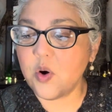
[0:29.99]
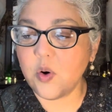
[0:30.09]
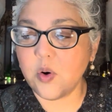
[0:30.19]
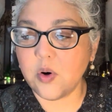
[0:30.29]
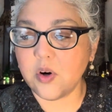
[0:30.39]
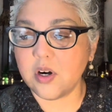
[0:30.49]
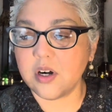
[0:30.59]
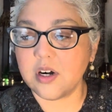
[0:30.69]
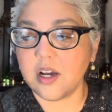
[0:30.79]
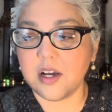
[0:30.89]

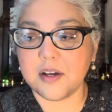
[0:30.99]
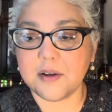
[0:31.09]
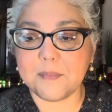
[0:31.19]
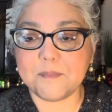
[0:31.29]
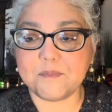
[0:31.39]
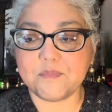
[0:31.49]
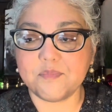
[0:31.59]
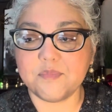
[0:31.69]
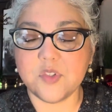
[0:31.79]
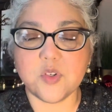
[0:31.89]
Or um,
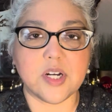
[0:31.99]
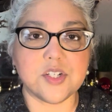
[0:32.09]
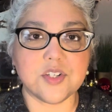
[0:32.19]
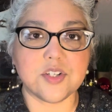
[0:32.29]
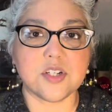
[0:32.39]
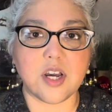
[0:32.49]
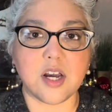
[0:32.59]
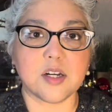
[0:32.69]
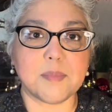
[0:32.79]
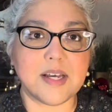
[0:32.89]
do I just
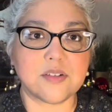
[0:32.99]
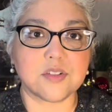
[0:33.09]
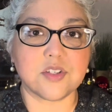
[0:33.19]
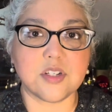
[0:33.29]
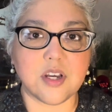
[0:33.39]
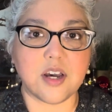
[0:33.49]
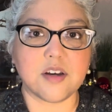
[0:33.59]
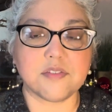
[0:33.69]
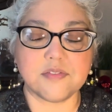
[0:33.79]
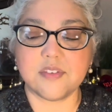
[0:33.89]
talk about
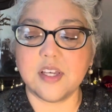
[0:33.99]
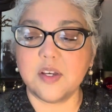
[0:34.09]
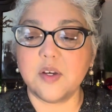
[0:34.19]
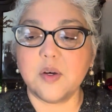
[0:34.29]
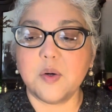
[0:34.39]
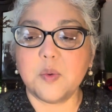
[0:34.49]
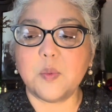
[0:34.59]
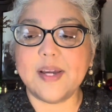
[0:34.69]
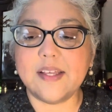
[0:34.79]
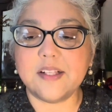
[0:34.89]
stuff?
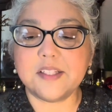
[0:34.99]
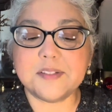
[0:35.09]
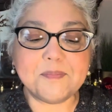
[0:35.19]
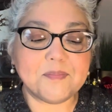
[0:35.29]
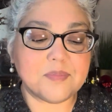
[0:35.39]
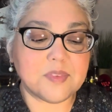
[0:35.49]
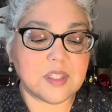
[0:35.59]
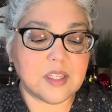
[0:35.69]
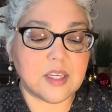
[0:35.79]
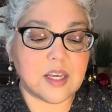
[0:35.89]
Well,
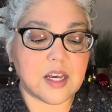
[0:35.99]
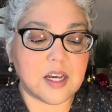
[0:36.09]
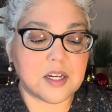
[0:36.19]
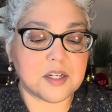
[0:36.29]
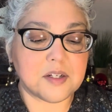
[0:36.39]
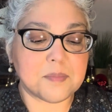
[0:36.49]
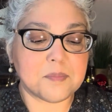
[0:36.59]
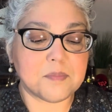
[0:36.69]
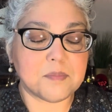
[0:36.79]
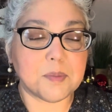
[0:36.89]

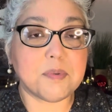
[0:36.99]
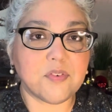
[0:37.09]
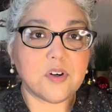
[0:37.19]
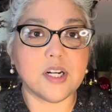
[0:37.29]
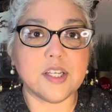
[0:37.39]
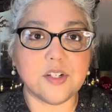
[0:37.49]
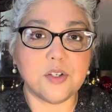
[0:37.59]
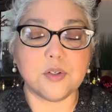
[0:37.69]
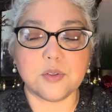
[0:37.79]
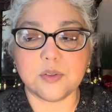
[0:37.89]
um, but before I
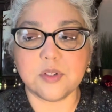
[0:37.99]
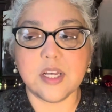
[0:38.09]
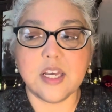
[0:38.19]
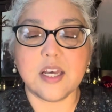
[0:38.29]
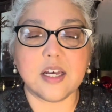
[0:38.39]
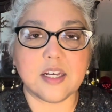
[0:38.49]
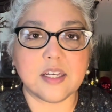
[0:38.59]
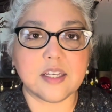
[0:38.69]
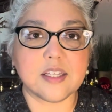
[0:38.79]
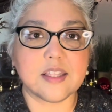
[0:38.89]
do,
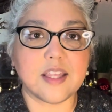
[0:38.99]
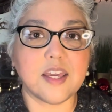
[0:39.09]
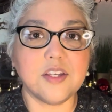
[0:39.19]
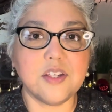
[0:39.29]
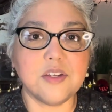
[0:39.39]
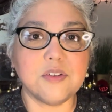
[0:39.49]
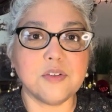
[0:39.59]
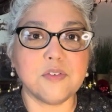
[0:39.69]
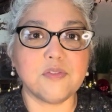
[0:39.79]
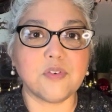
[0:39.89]
uh, thank
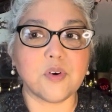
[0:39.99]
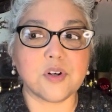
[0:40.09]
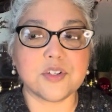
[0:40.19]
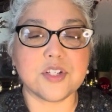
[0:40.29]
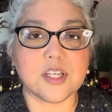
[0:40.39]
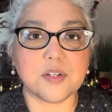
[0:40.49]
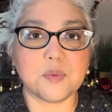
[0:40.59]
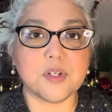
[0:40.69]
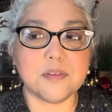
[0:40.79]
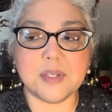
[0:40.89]
you for sticking
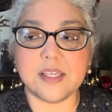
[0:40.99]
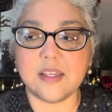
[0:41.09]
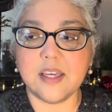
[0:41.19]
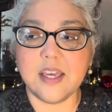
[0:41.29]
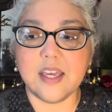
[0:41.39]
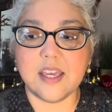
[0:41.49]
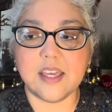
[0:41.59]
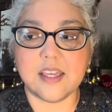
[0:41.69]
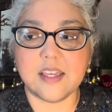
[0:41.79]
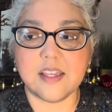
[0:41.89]
with me,
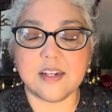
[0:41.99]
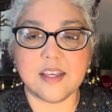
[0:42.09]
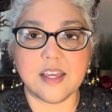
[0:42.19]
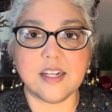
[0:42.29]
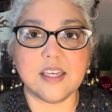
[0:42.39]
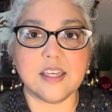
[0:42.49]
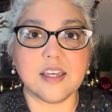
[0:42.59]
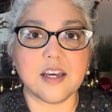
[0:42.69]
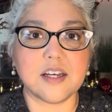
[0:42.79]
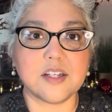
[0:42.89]
and
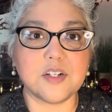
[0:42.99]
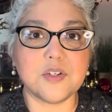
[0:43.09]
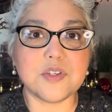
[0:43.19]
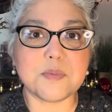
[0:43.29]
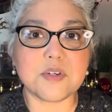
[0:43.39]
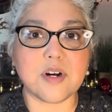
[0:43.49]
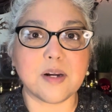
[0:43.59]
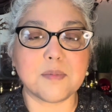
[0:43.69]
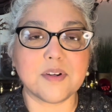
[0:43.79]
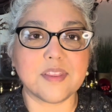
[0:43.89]
any uh, new
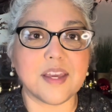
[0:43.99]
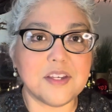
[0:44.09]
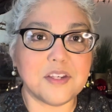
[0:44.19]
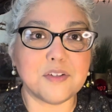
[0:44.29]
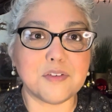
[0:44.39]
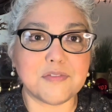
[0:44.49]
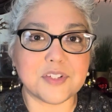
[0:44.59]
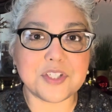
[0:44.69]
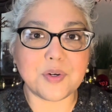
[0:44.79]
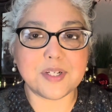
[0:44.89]
subscriber, thank you for
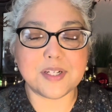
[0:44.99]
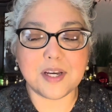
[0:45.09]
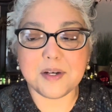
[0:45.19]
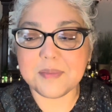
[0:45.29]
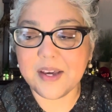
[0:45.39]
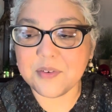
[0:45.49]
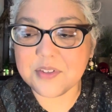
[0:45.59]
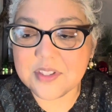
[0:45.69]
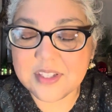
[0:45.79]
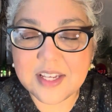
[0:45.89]
showing up. That
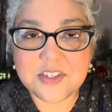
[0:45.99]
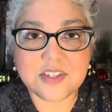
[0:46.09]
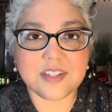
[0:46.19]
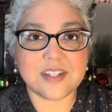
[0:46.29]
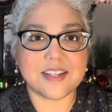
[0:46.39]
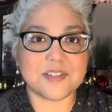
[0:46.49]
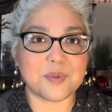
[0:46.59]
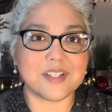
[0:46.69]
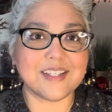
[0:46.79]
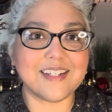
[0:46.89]
was that's that's
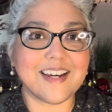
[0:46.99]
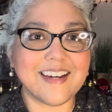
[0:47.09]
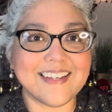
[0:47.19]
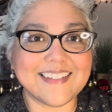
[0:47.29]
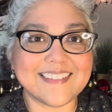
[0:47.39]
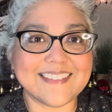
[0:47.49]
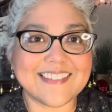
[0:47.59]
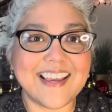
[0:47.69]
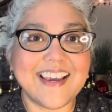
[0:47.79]
really nice.